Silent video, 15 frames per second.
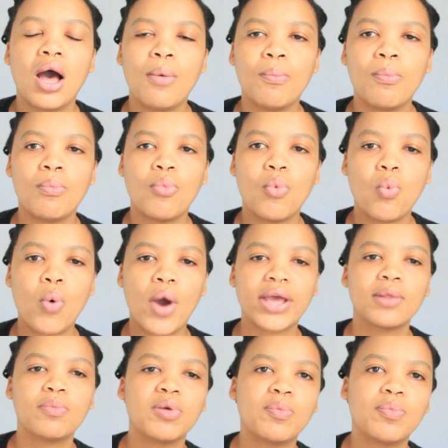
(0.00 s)
um,
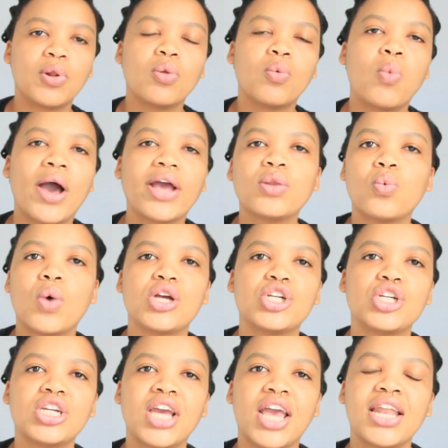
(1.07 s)
white people
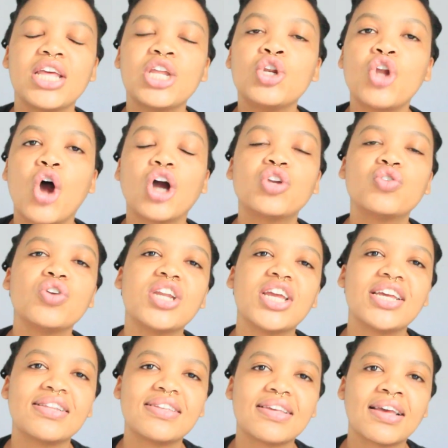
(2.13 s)
whitewashing and
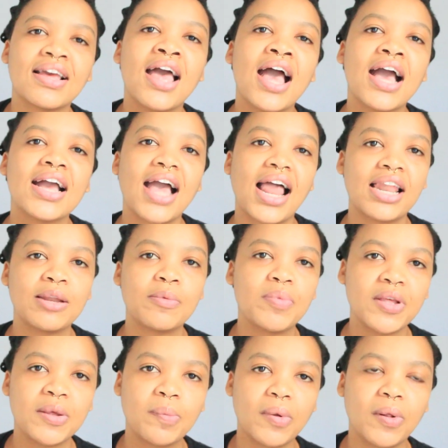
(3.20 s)
indoctrinating colored
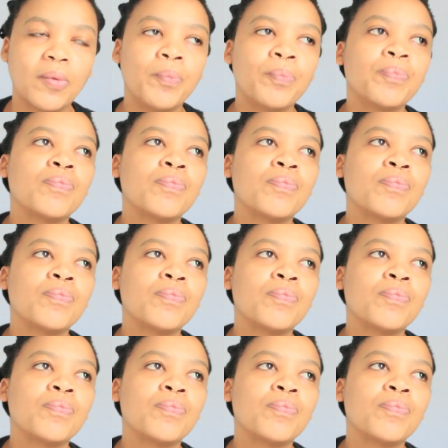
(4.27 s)
people.